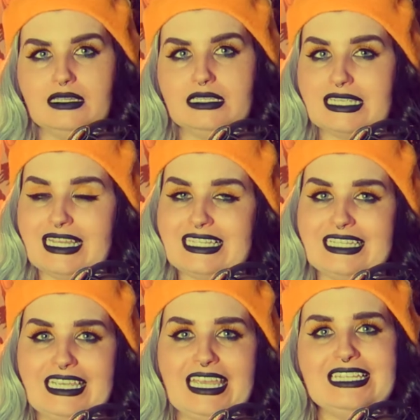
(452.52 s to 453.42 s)

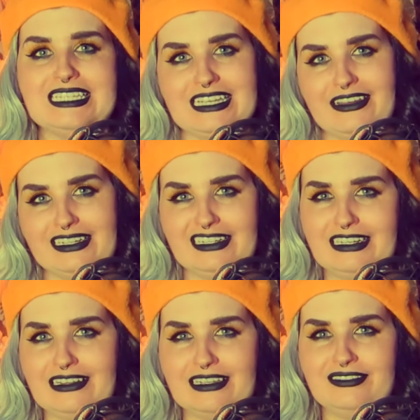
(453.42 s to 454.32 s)
Settling into
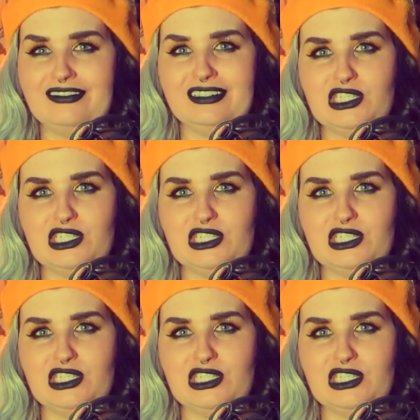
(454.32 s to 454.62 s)
island life,